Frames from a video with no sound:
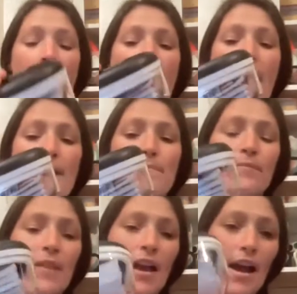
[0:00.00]

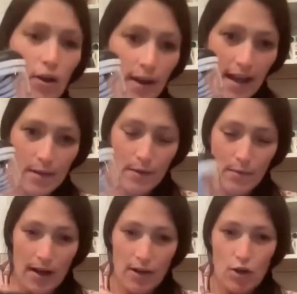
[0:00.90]
A lot of other
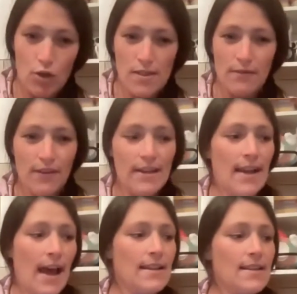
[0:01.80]
people I know use them for
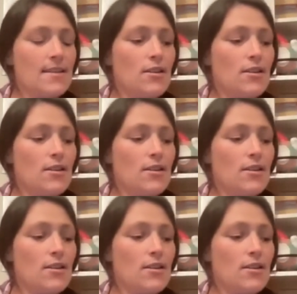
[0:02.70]
nuts.